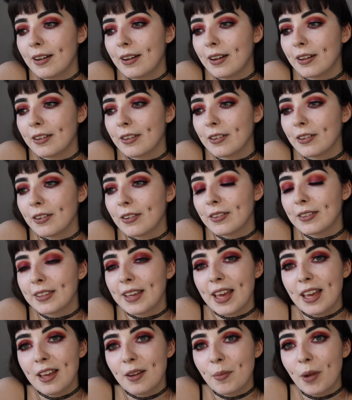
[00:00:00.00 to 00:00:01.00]
I don't know,
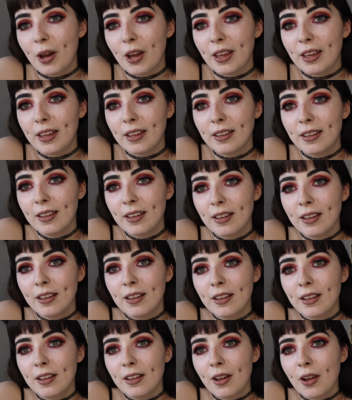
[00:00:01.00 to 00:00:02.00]
getting my
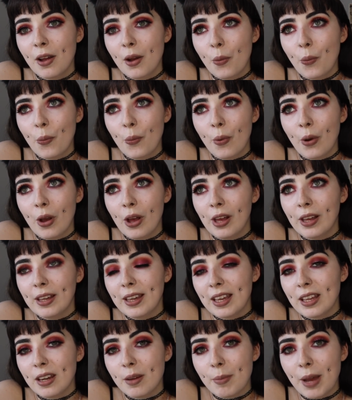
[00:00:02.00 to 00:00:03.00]

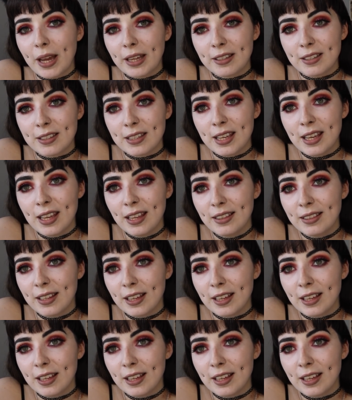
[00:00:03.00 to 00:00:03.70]
work in a magazine.